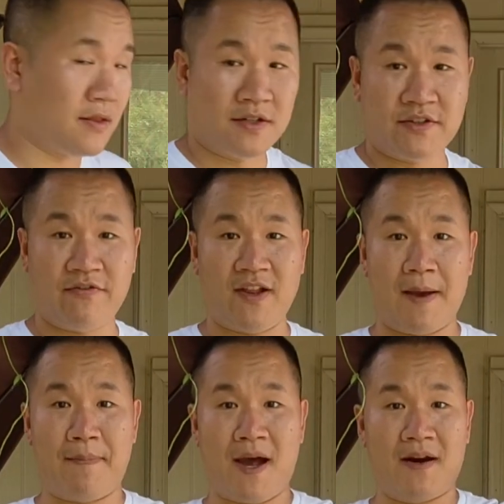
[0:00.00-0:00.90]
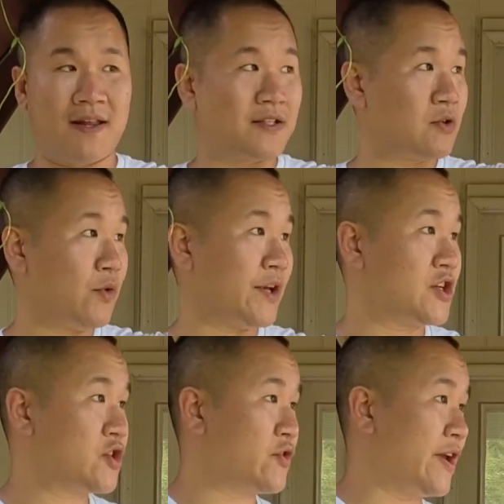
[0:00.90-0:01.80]
There's a flight pattern that's going
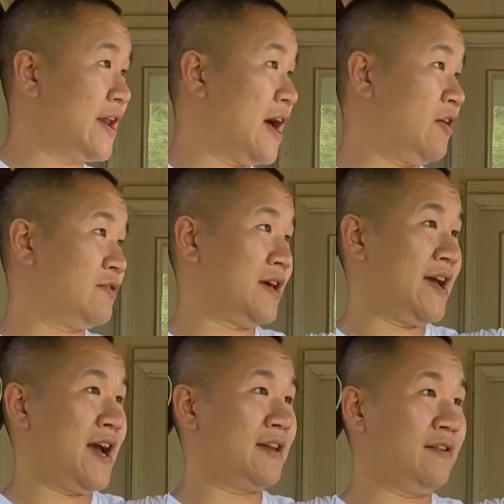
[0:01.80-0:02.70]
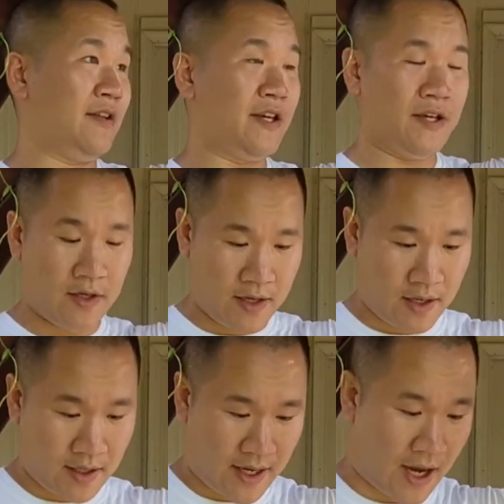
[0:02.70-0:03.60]
straight out diagonally,
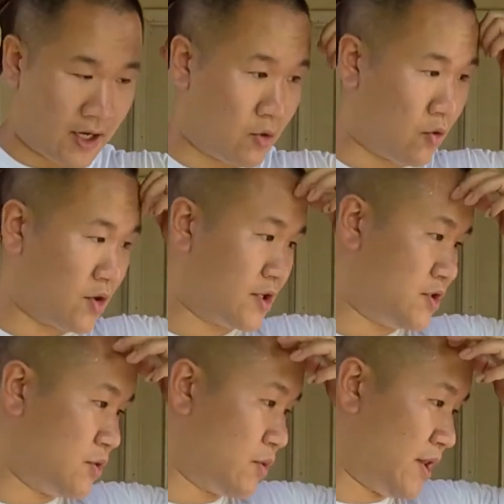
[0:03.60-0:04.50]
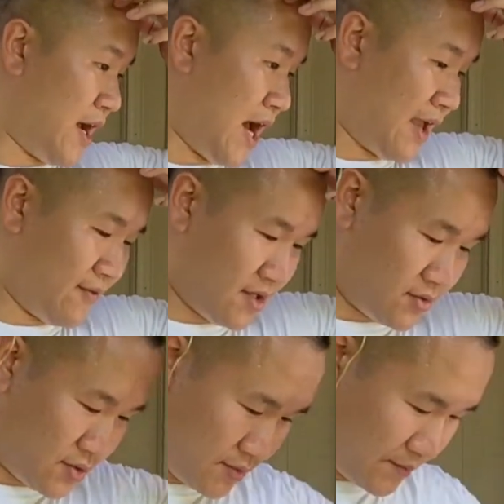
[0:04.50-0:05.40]
catty corner to where the hive
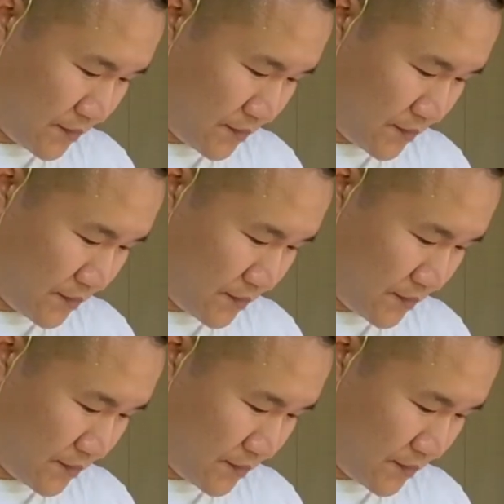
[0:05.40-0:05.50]
is.